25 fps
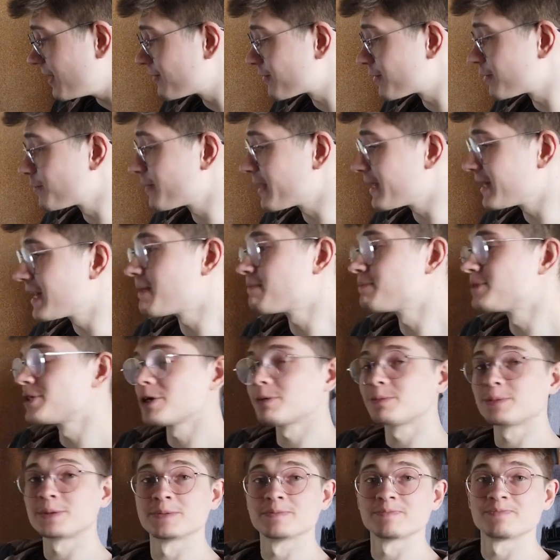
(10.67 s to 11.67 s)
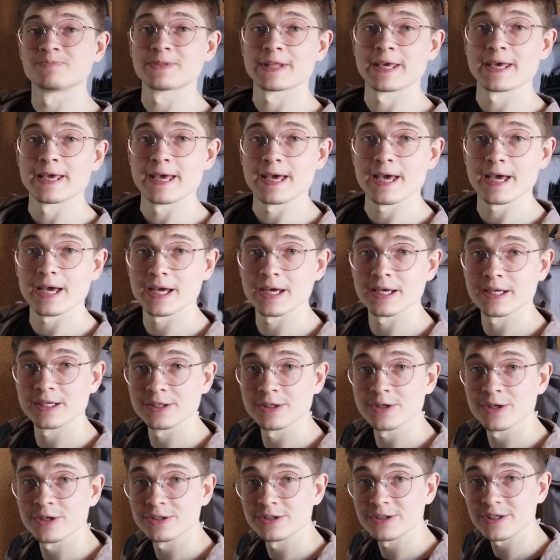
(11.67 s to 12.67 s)
here on my laptop
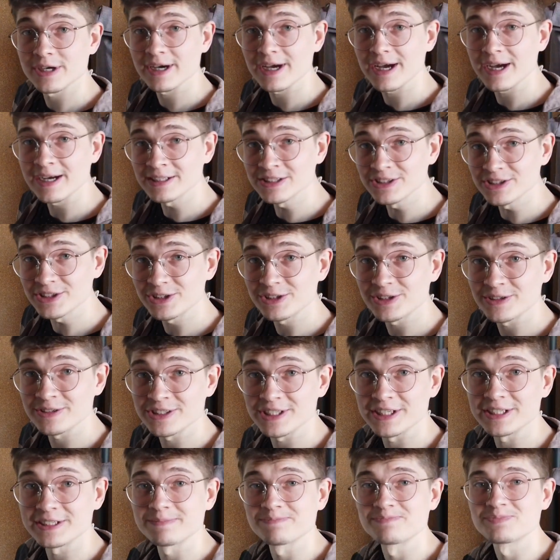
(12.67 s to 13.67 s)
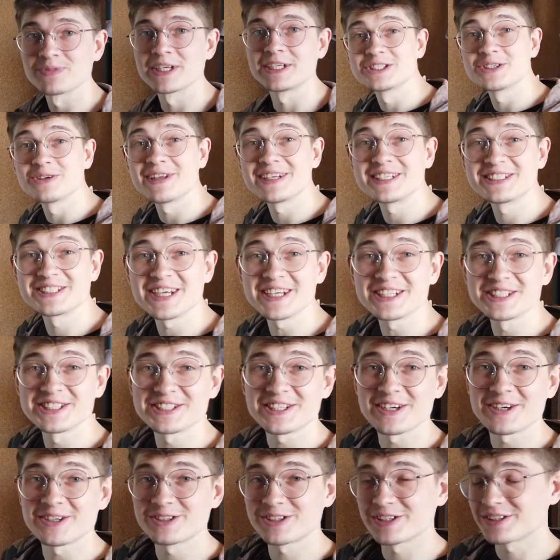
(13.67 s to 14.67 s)
and got an answer to that. So let's get
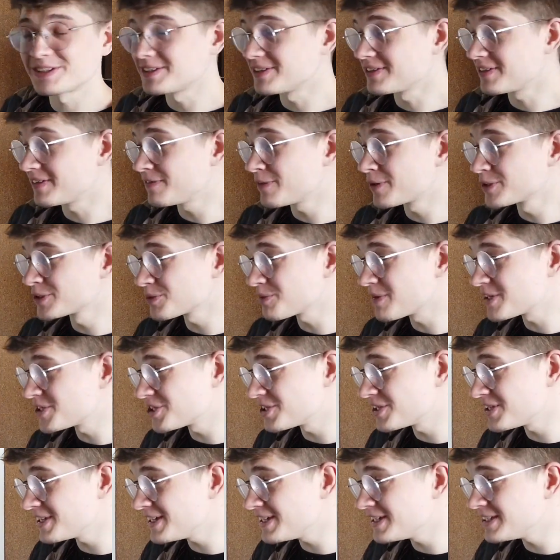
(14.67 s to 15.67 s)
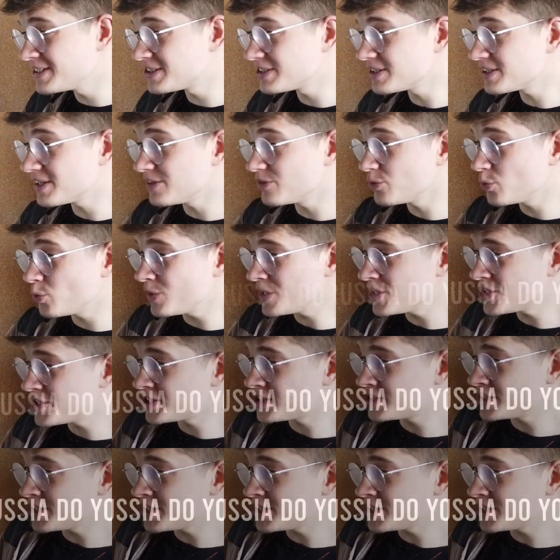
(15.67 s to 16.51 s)
started. The first question is, in which